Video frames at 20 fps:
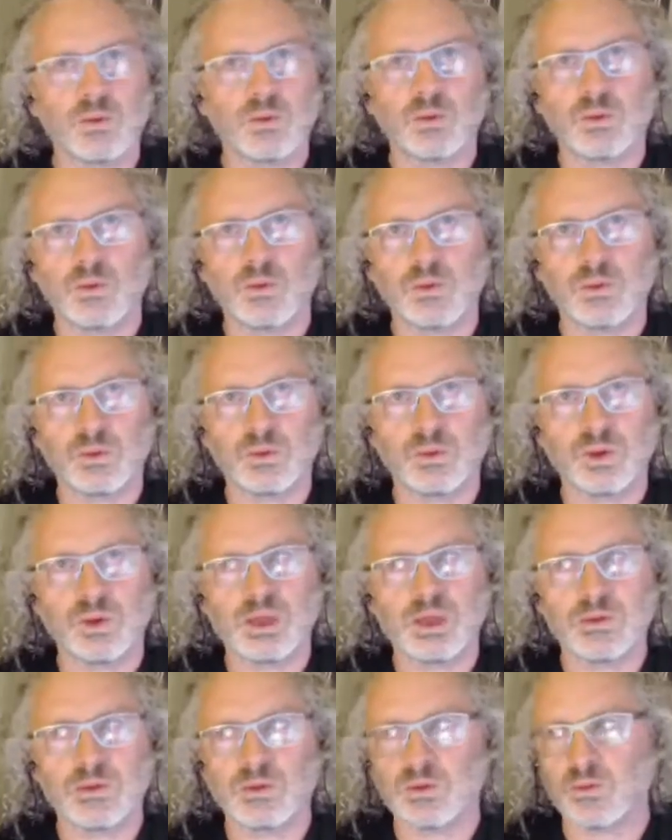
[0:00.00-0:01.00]

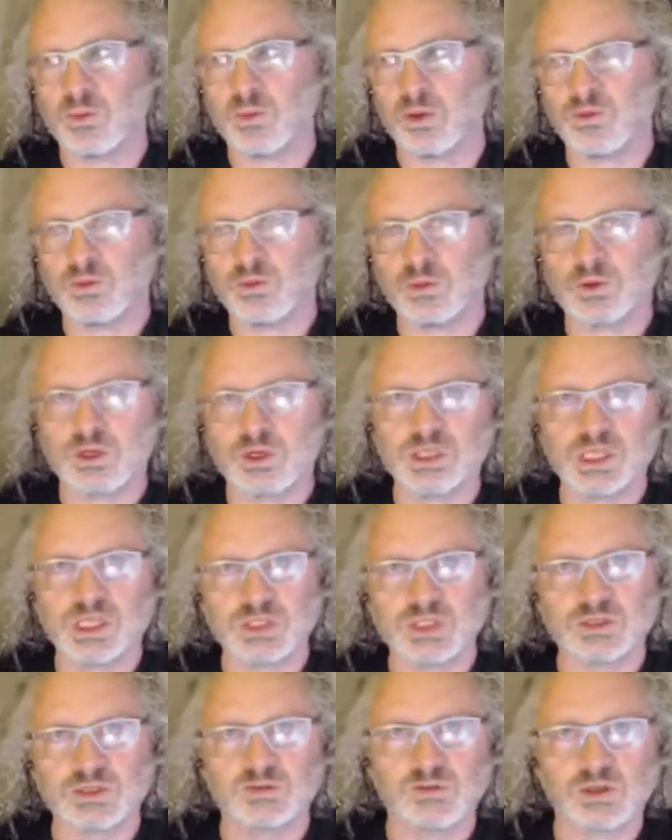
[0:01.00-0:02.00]
we both
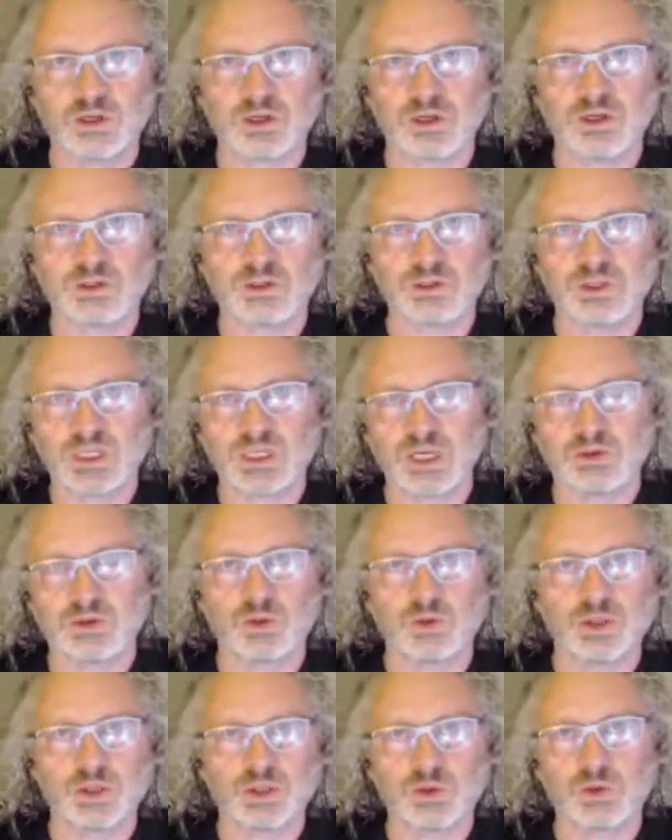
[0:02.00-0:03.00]
organizations are very close to each other.
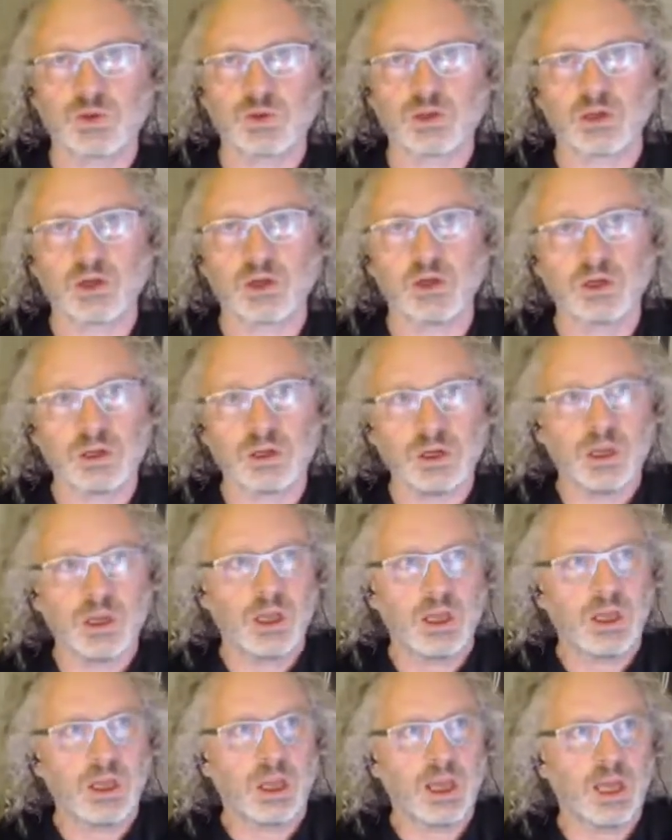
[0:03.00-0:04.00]
We talk a lot,
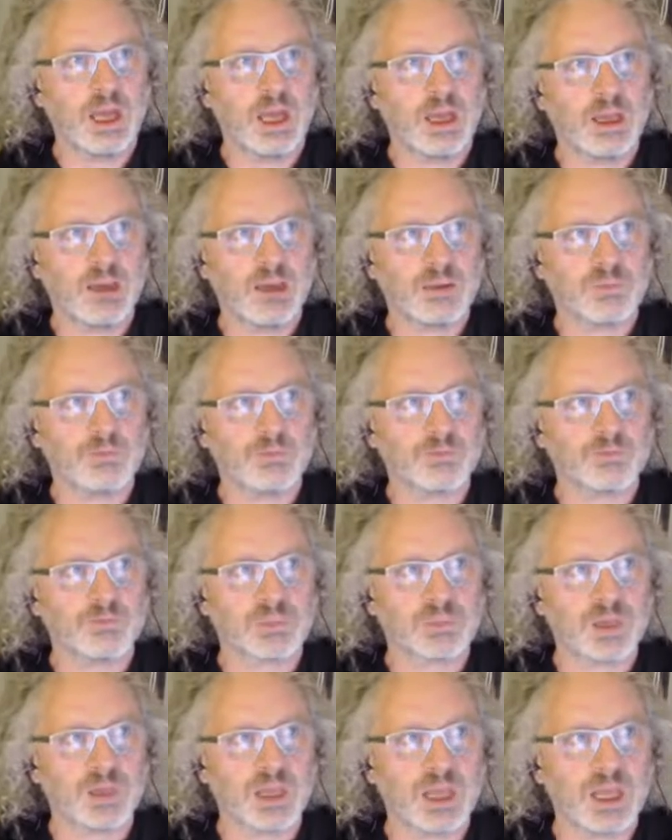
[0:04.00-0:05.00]

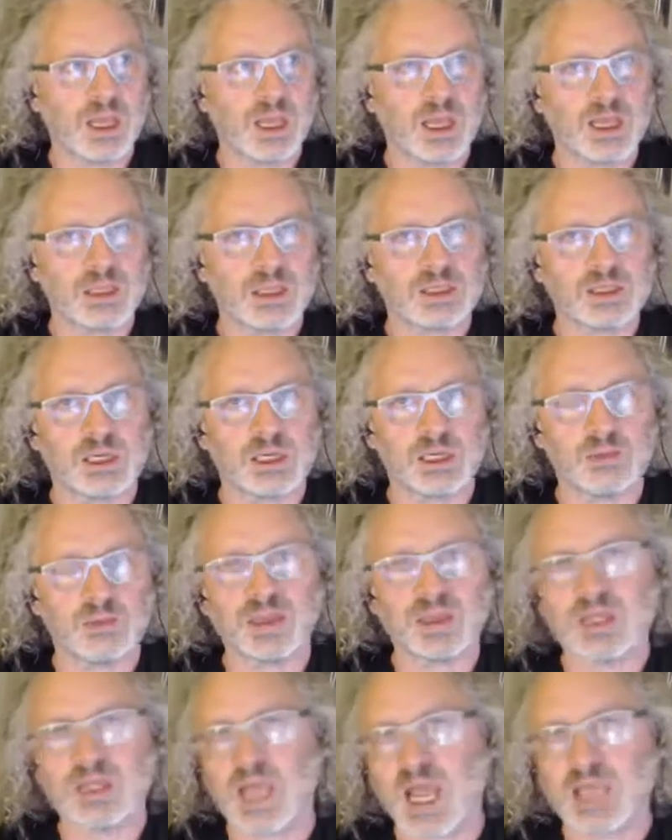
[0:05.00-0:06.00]

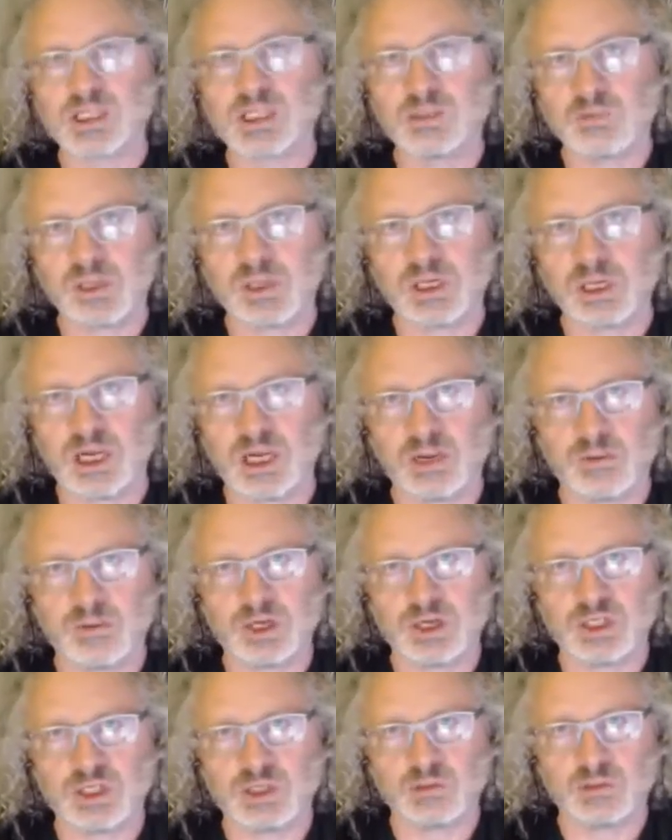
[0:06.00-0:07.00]
but there hasn't been
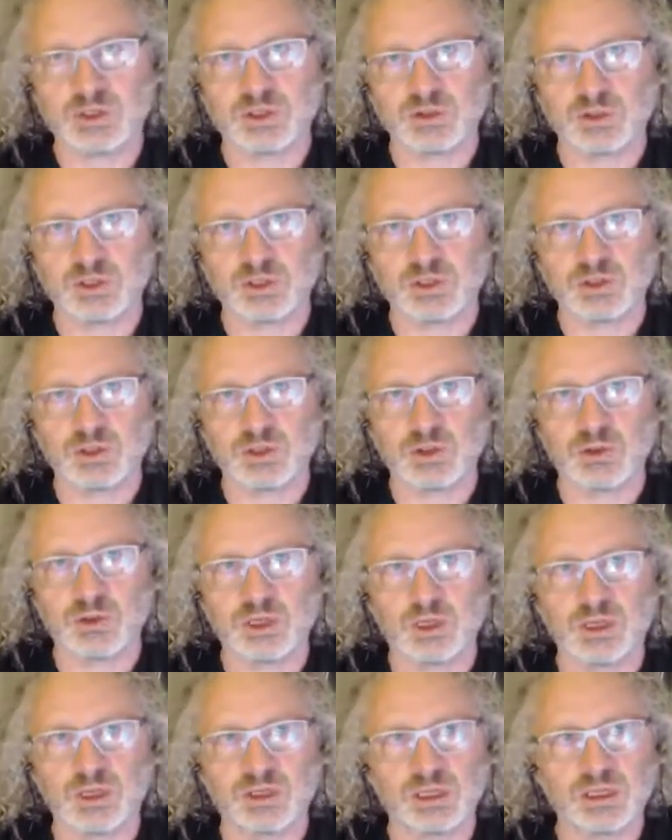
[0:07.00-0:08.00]
collaboration between the two.
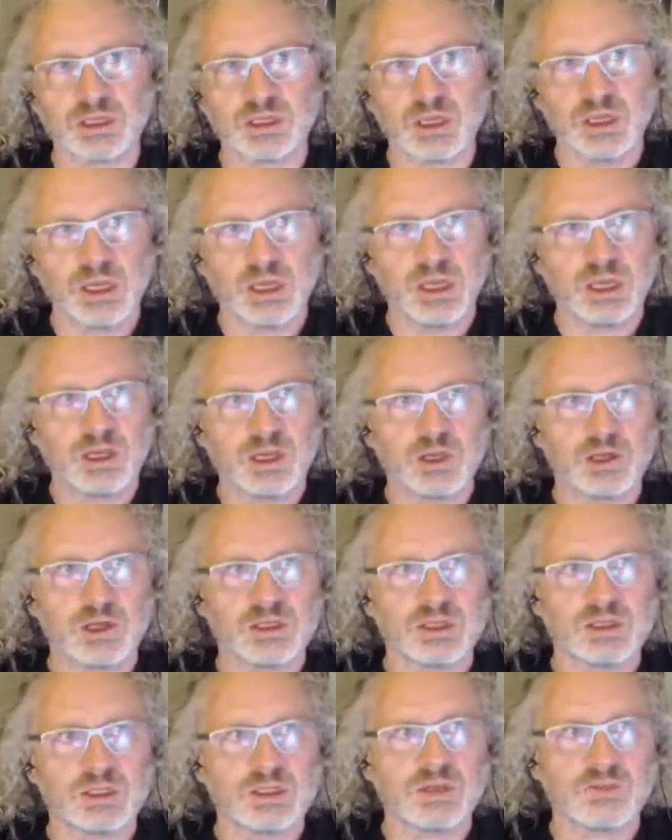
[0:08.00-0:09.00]
And I think
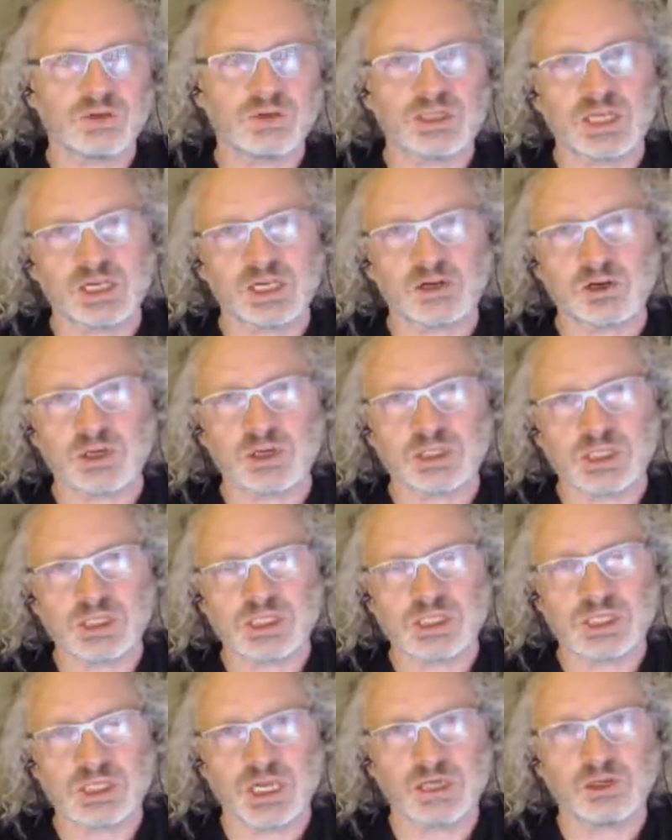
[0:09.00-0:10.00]
there's different
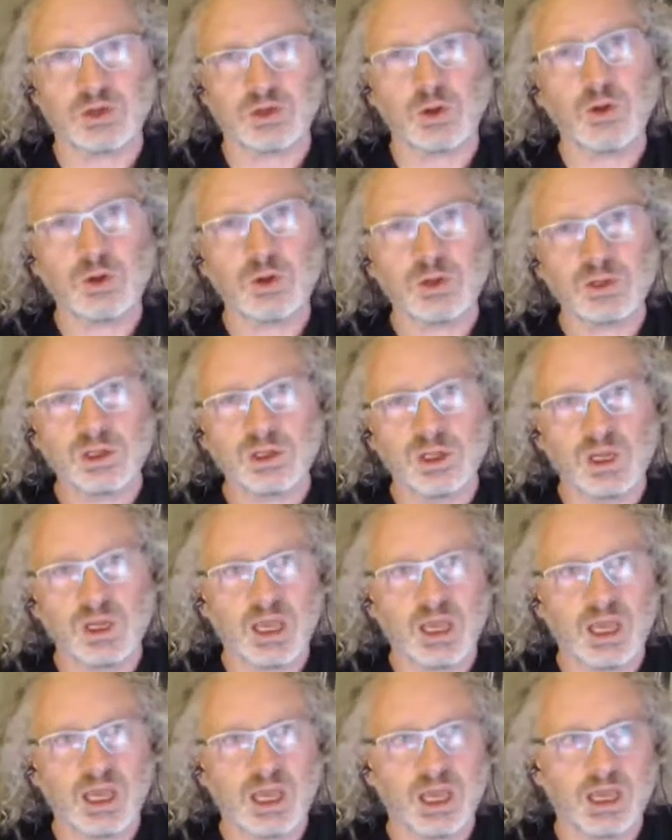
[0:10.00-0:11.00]
technologies under the hood,
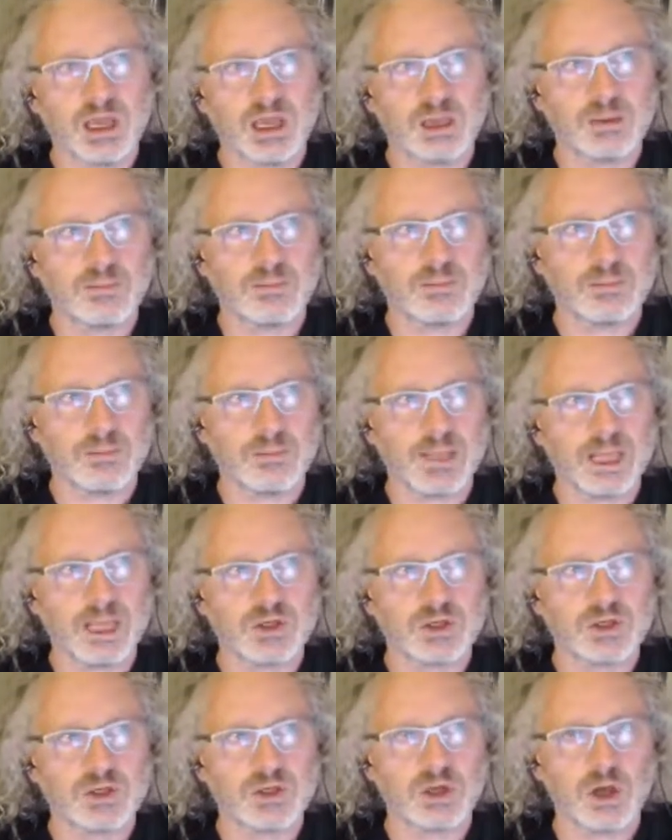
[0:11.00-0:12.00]
and
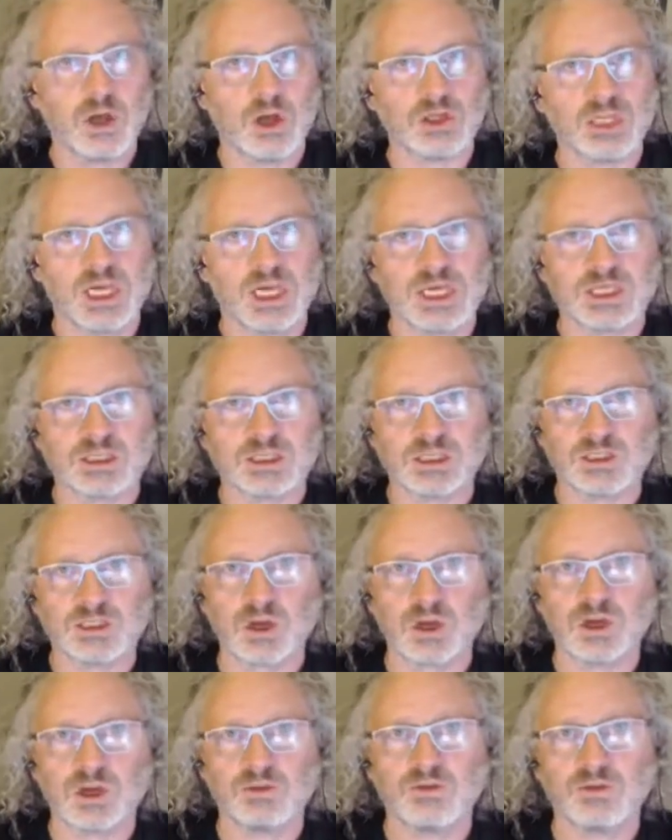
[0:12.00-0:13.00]
OwnJS is
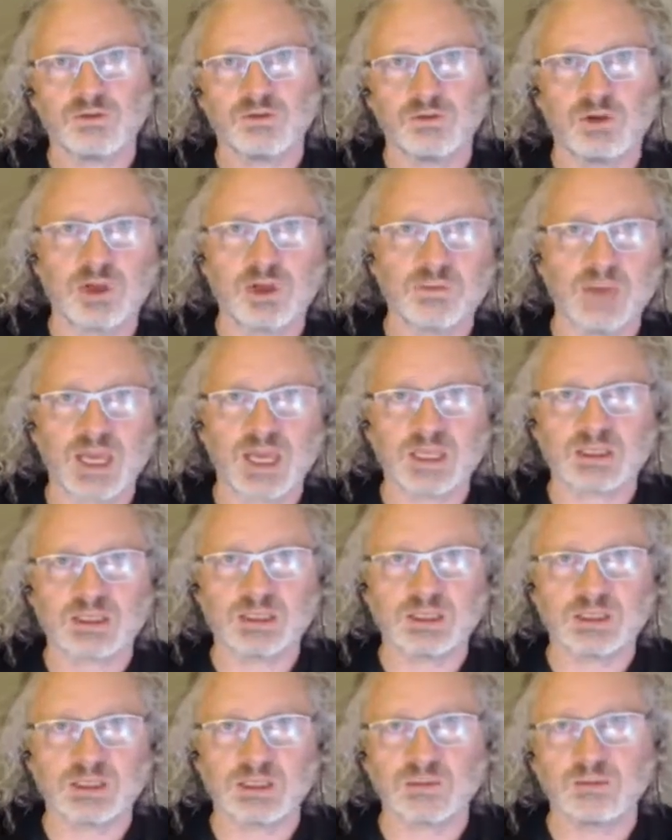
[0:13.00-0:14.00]
kind of a fully baked
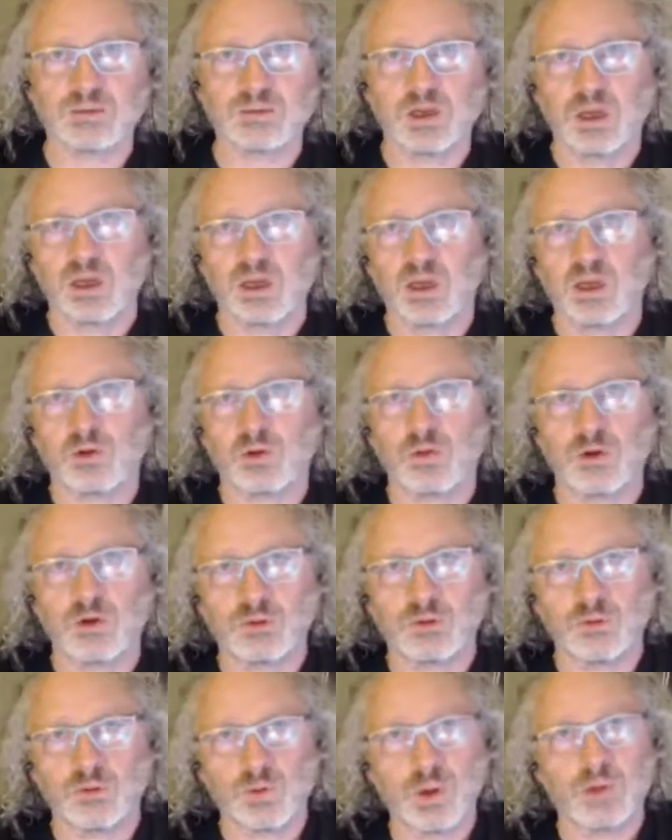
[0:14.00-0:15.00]
system.
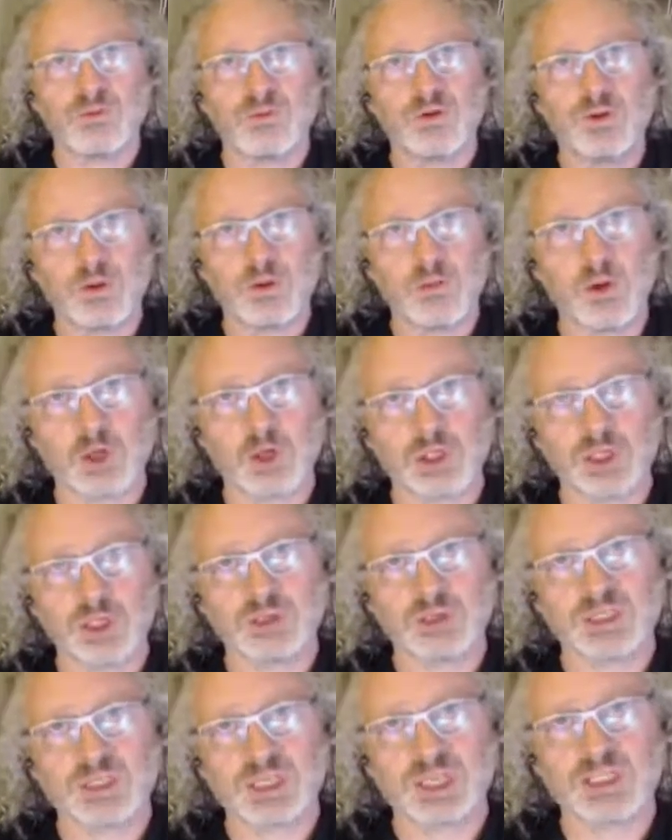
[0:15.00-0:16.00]
We're very
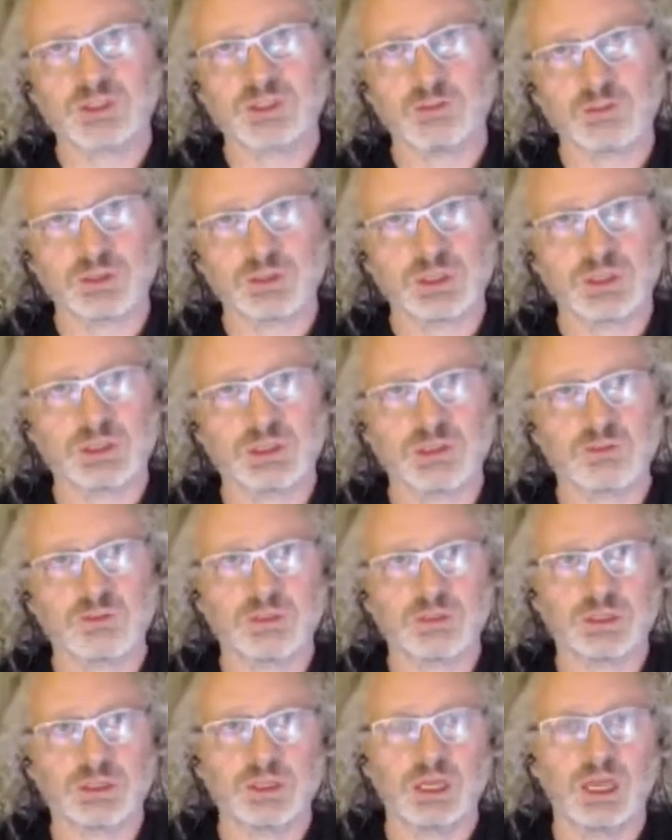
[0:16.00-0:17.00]
modular, extensible
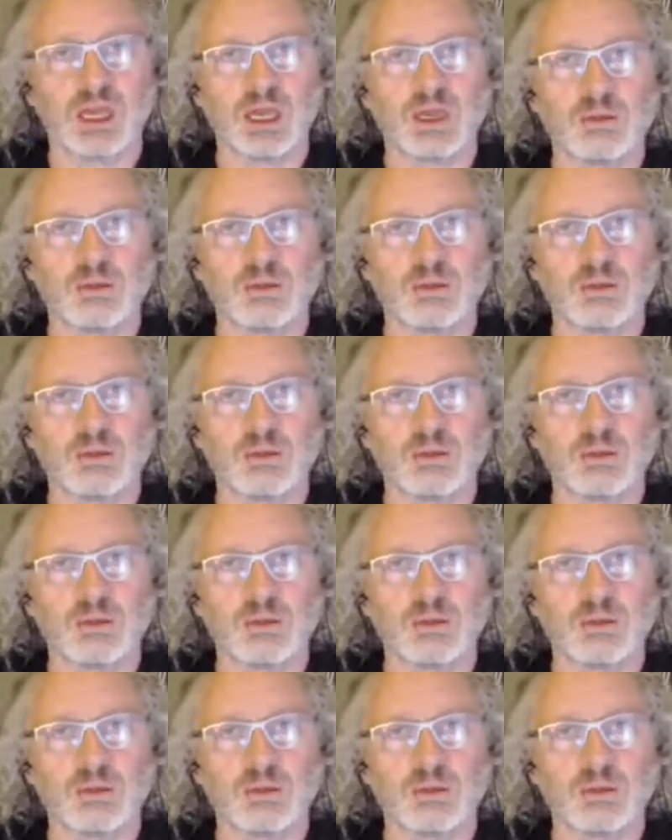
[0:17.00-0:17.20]
systems.